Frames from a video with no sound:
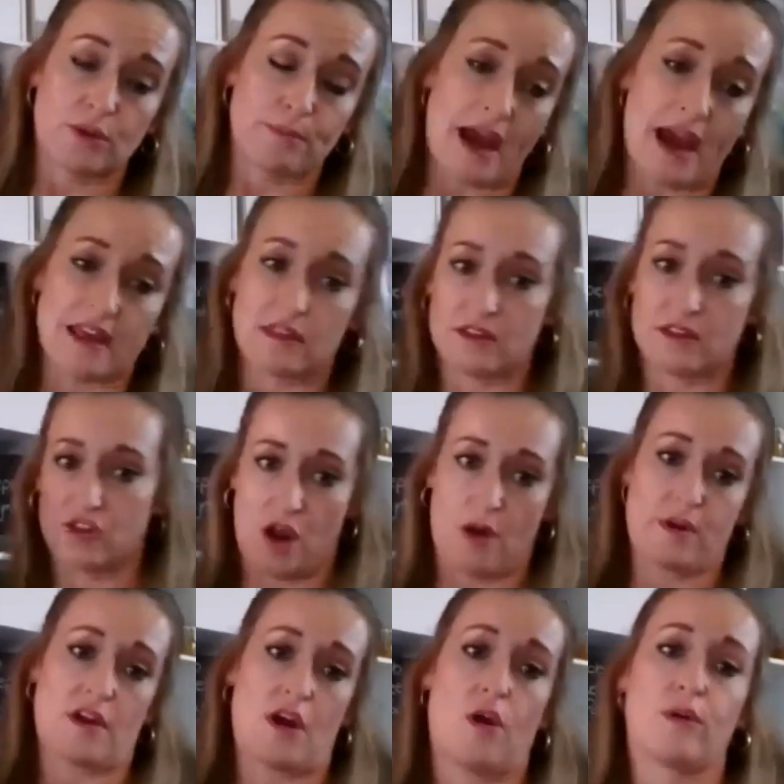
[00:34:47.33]
Your pay-as-you-go
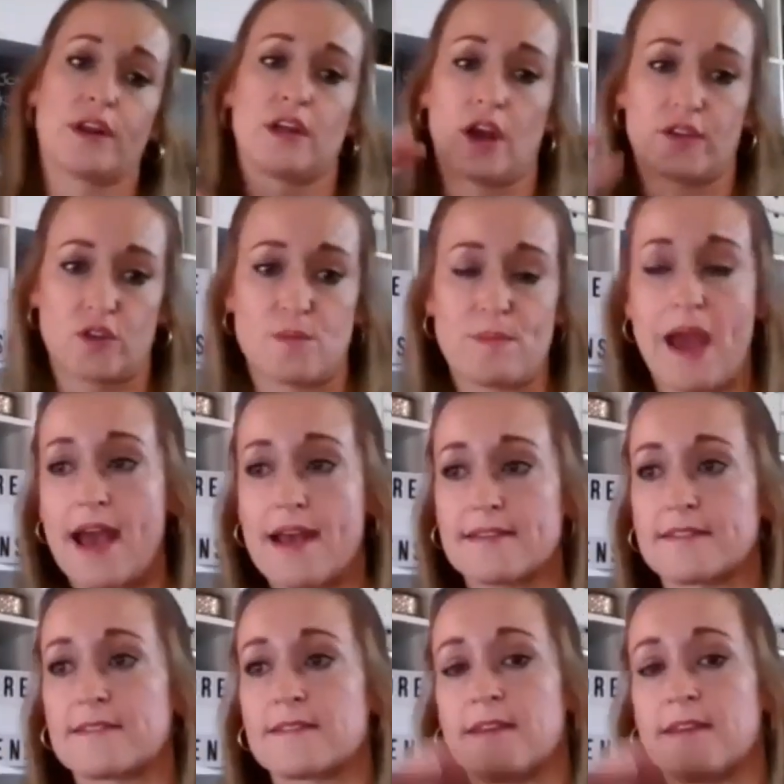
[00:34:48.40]
withholding goes in your BAS.